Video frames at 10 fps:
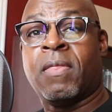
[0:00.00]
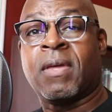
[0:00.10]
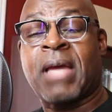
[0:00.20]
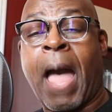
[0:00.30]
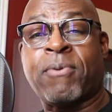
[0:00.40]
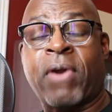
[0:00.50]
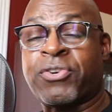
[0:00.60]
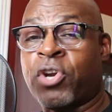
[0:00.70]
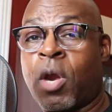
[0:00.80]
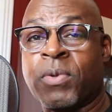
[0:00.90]
The copyright
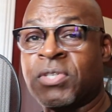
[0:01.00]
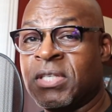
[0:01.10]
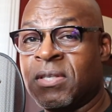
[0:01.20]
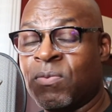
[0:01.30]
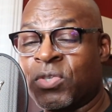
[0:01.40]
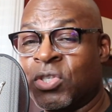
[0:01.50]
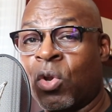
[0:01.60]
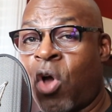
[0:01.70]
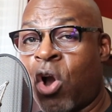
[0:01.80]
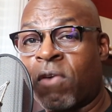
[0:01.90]
term was no
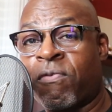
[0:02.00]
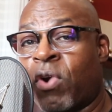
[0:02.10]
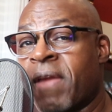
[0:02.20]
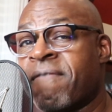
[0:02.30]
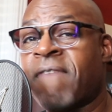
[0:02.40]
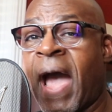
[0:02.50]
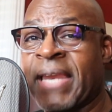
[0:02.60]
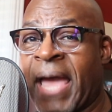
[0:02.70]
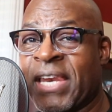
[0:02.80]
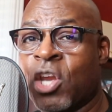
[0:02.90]
longer for a
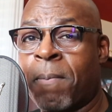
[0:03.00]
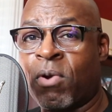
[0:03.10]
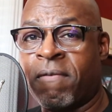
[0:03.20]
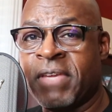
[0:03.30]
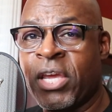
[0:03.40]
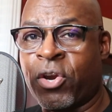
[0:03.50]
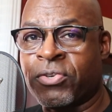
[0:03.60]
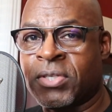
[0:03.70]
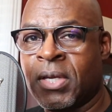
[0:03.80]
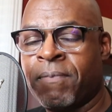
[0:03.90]
finite number of
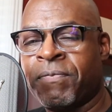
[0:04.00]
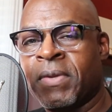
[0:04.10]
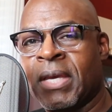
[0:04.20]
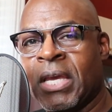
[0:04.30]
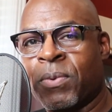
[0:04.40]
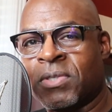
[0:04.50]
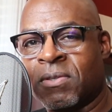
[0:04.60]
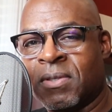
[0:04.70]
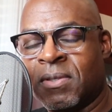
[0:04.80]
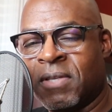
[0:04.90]
years. It was
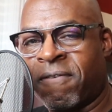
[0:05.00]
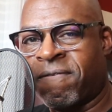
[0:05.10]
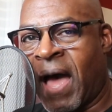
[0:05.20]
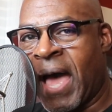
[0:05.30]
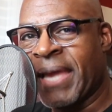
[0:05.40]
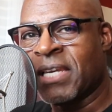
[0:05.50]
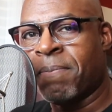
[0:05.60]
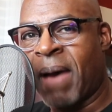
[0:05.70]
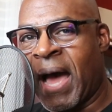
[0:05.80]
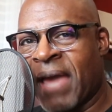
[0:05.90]
defined
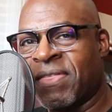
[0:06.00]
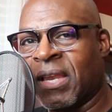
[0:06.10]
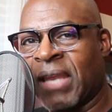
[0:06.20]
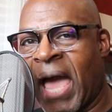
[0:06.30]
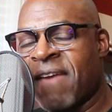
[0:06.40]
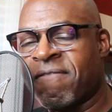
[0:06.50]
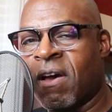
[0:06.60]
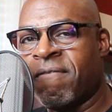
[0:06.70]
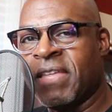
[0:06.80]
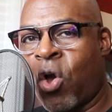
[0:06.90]
by the life
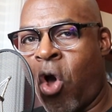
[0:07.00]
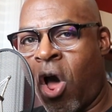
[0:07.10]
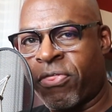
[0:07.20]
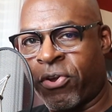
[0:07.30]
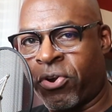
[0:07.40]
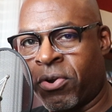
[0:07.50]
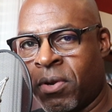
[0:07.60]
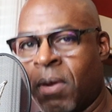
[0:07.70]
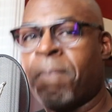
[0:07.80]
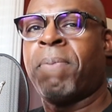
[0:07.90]
of the author
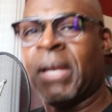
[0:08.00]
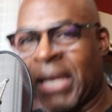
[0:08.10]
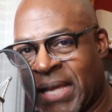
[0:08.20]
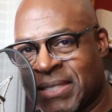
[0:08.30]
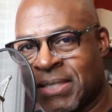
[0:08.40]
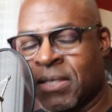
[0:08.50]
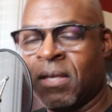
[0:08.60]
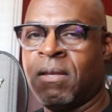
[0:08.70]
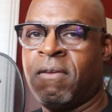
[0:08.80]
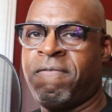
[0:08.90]
plus
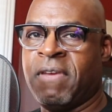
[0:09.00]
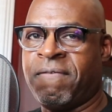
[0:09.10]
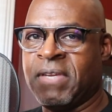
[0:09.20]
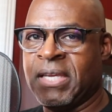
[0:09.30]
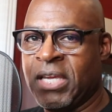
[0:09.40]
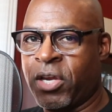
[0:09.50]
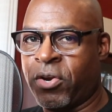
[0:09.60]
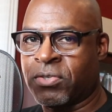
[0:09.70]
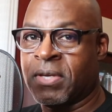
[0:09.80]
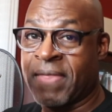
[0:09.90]
50
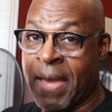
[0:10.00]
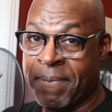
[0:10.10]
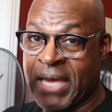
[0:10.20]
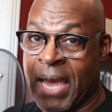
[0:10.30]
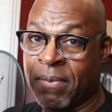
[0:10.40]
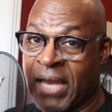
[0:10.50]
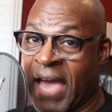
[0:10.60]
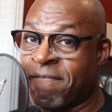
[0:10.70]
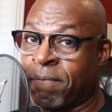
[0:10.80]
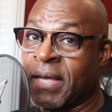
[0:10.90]
years. Now that became
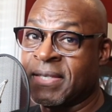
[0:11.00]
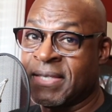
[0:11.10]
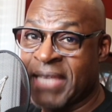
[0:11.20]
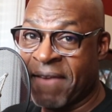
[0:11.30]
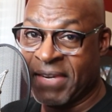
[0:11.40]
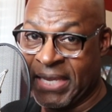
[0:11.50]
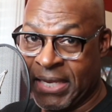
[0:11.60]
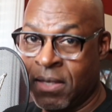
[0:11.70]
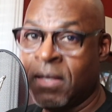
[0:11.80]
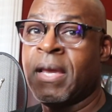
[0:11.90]
life plus
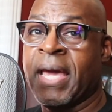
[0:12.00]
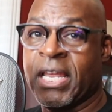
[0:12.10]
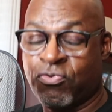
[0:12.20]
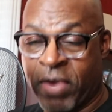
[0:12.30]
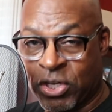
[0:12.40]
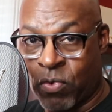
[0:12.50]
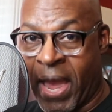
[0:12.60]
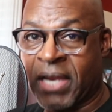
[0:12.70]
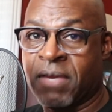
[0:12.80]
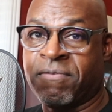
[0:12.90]
70, and it's
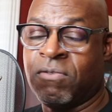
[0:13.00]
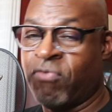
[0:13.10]
retroactive